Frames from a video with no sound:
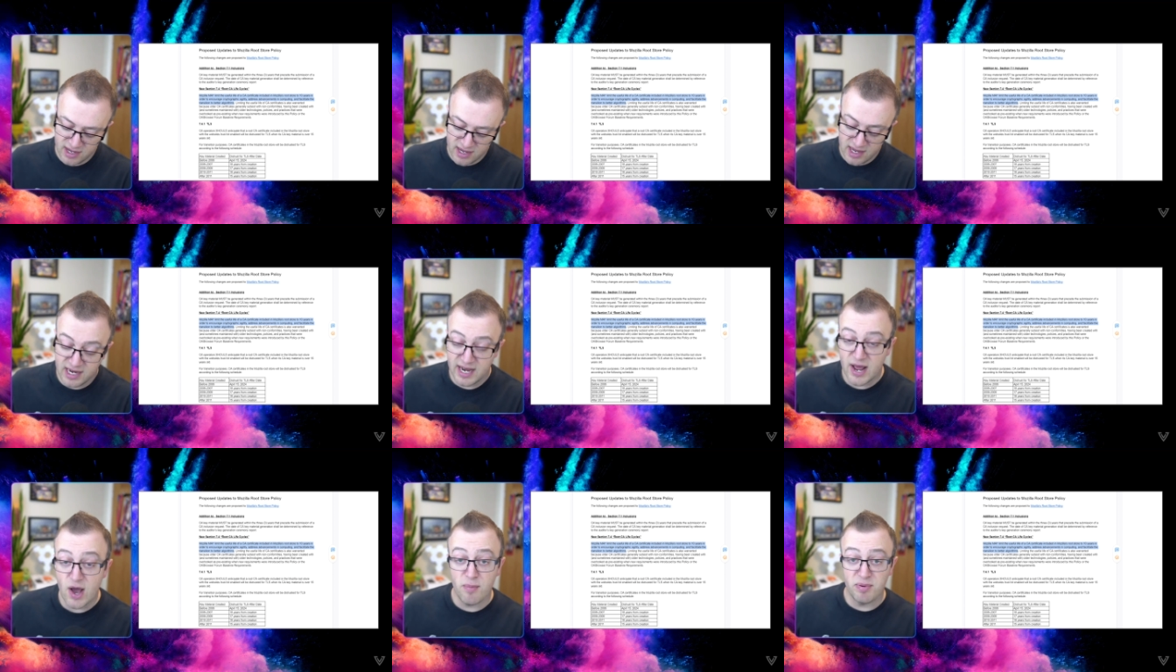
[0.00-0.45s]

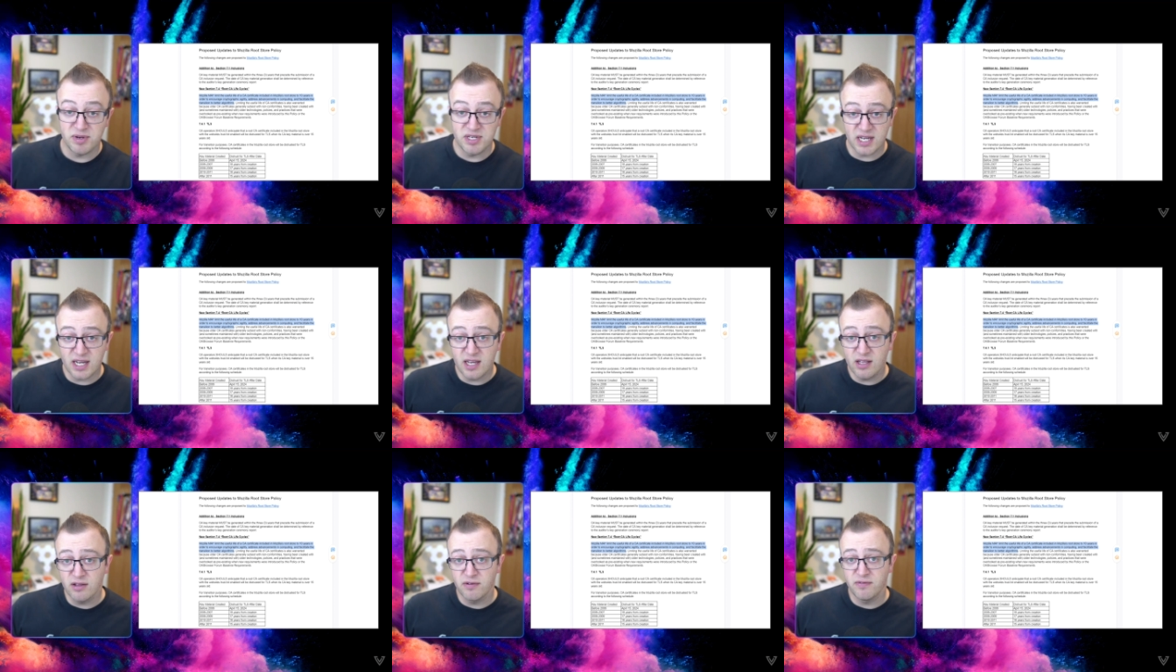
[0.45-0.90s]
Now, a
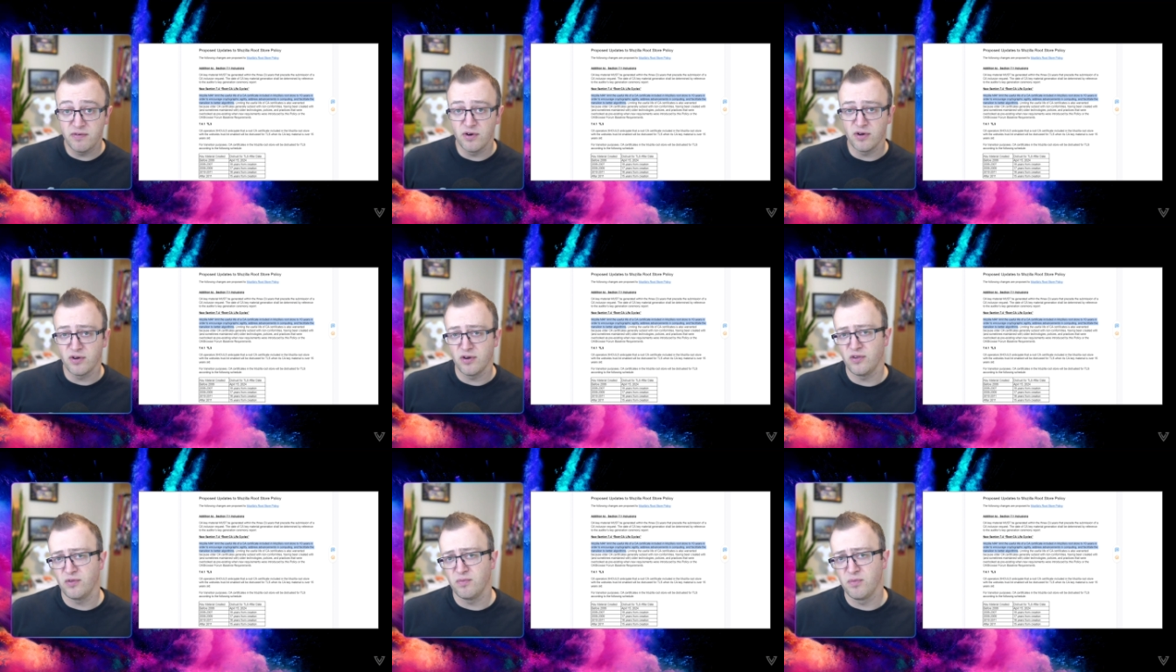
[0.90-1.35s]
particular
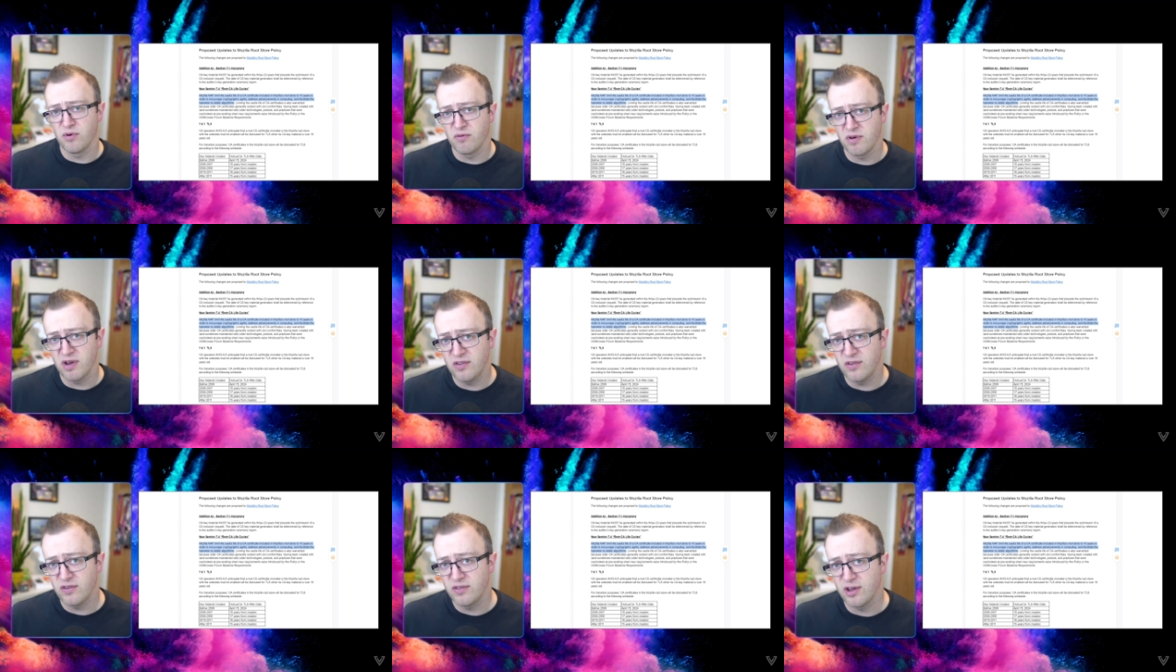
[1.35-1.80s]
focus more
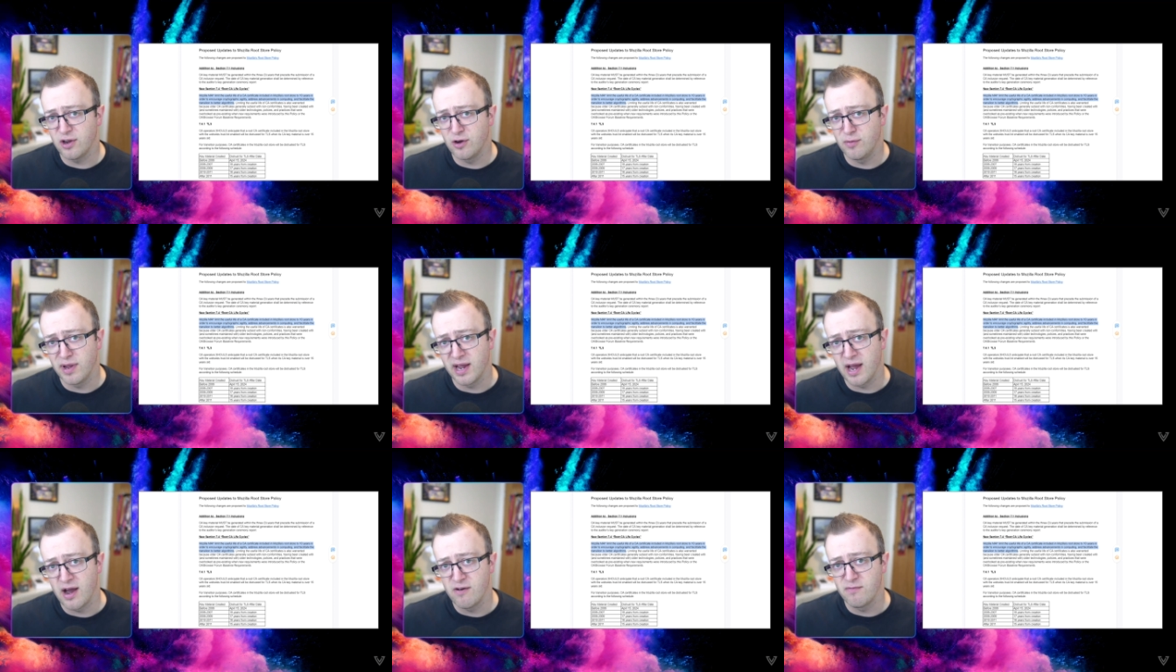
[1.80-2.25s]
recently
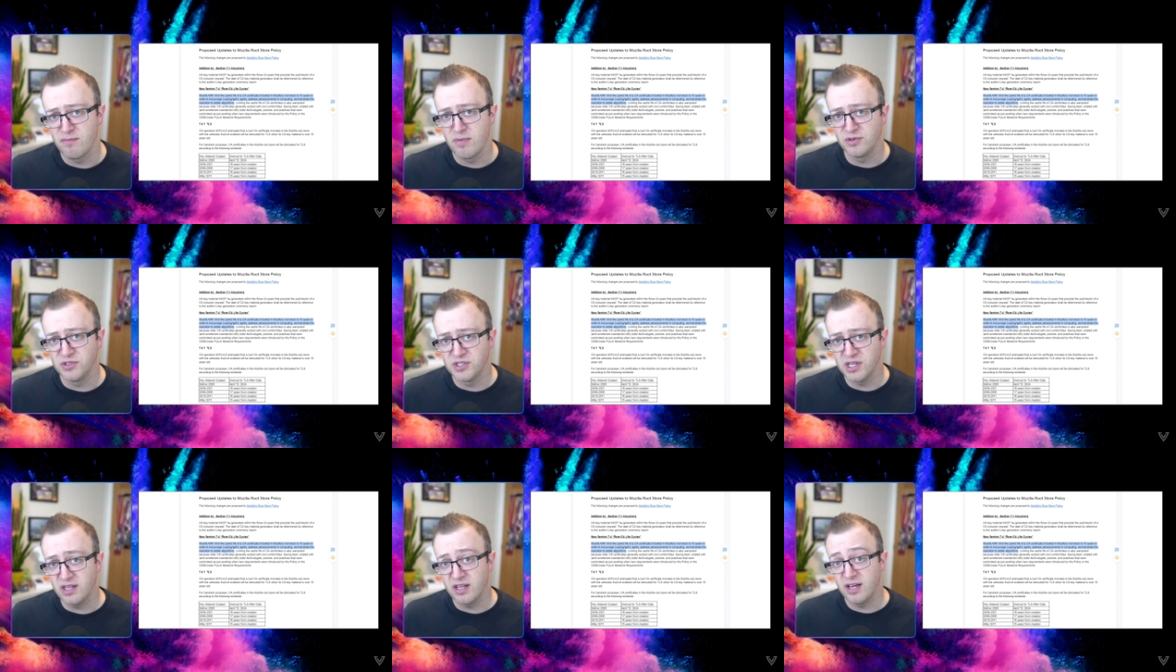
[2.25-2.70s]
coming out of
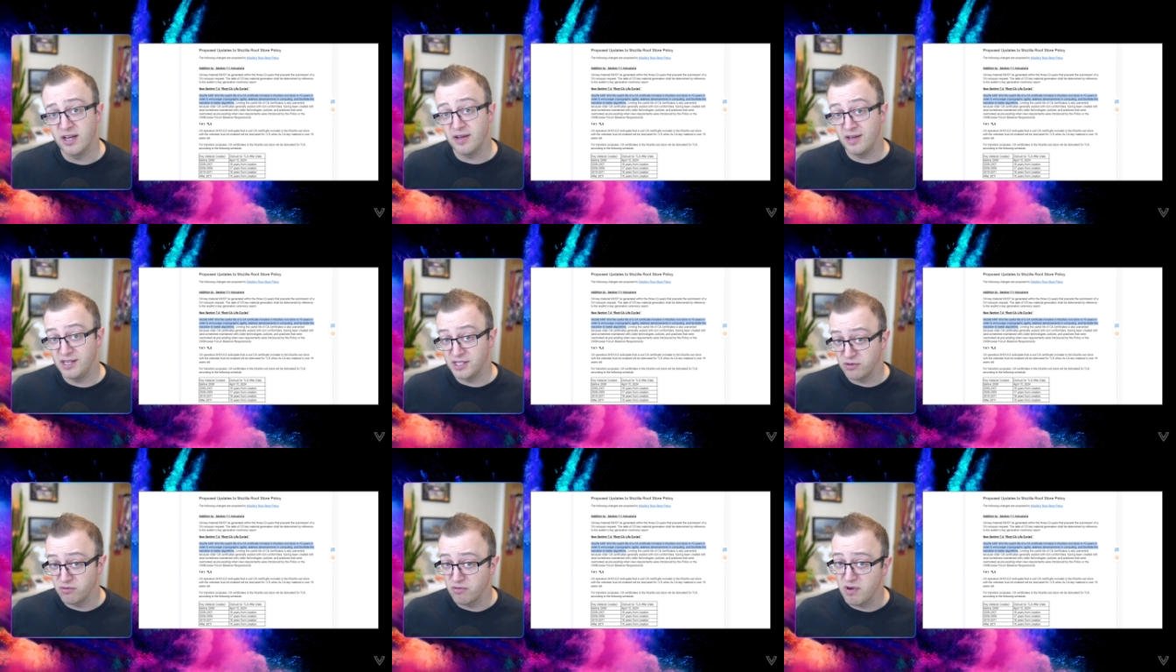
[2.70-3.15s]
Mozilla is
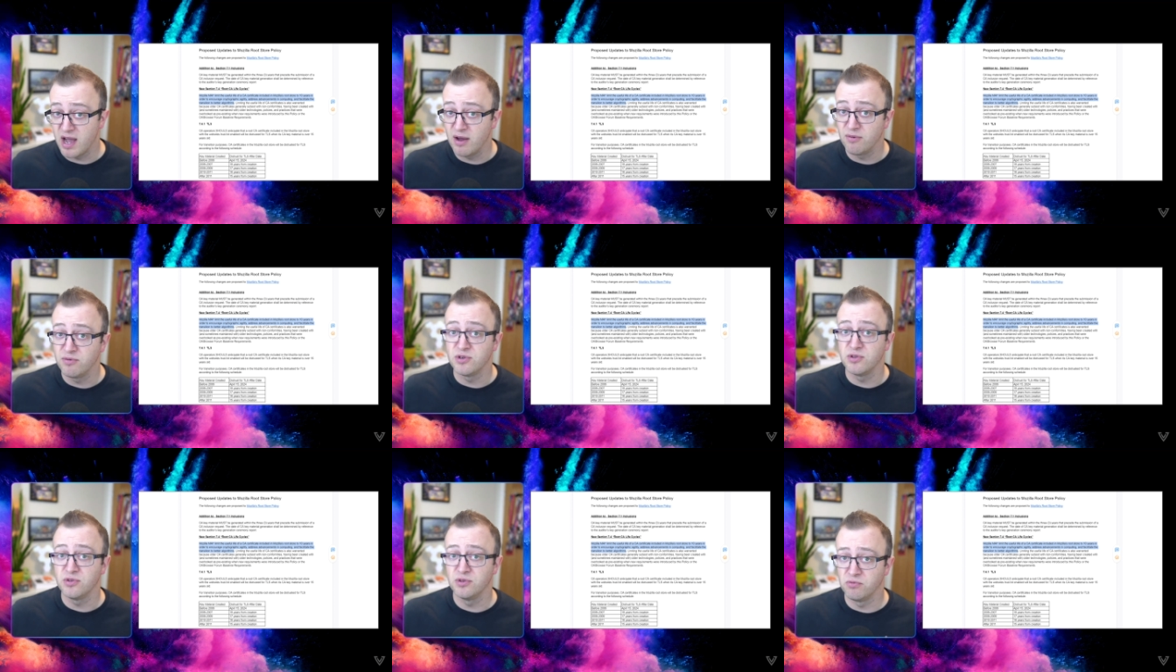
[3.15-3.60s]

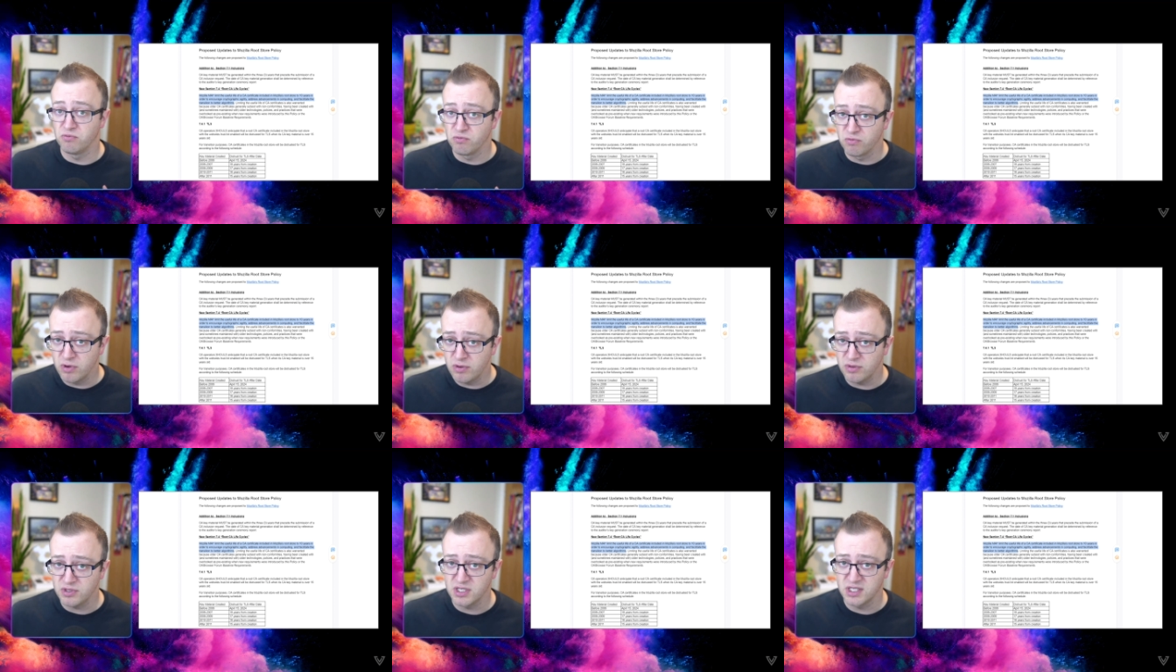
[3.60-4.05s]
around the
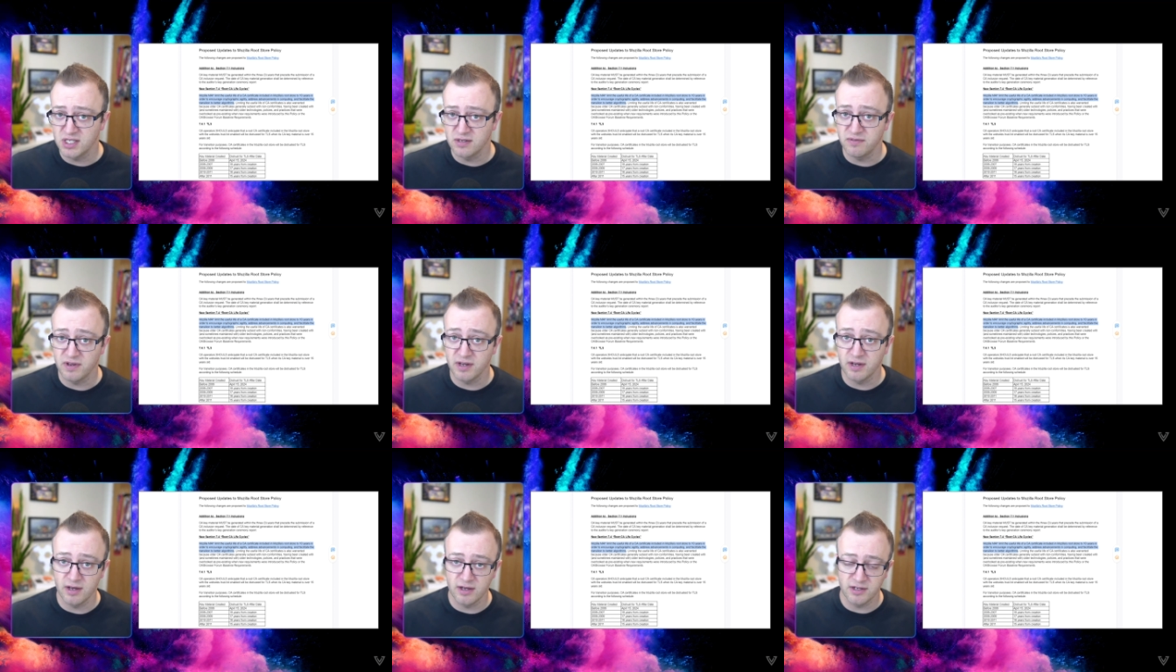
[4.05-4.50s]
root
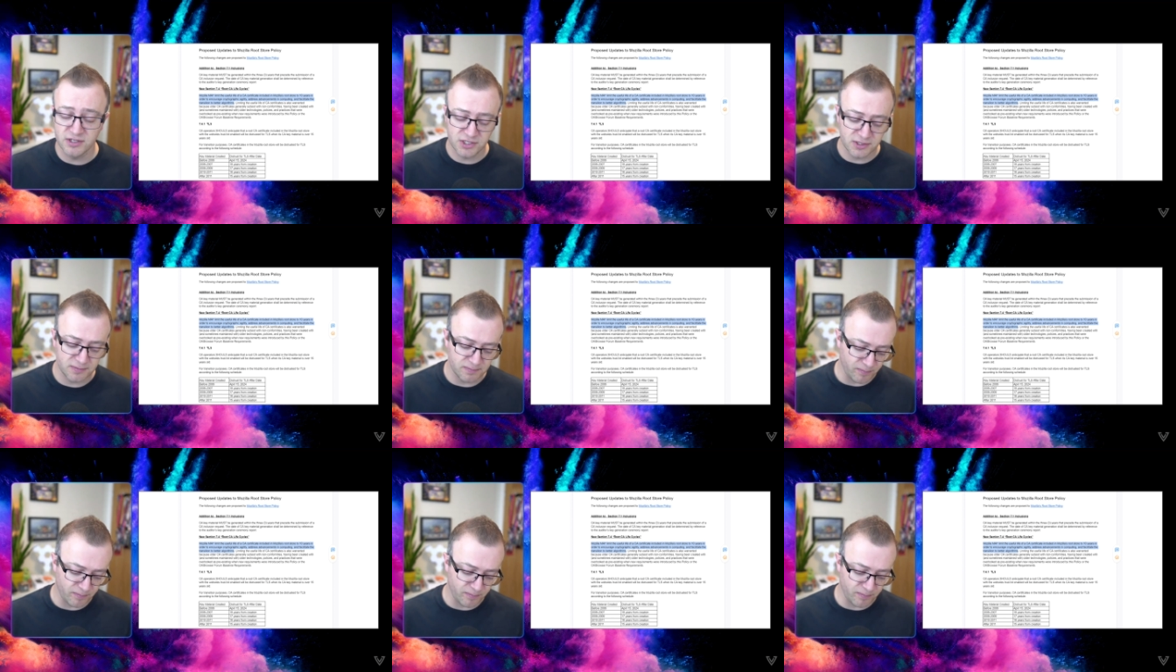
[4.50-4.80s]
certificates.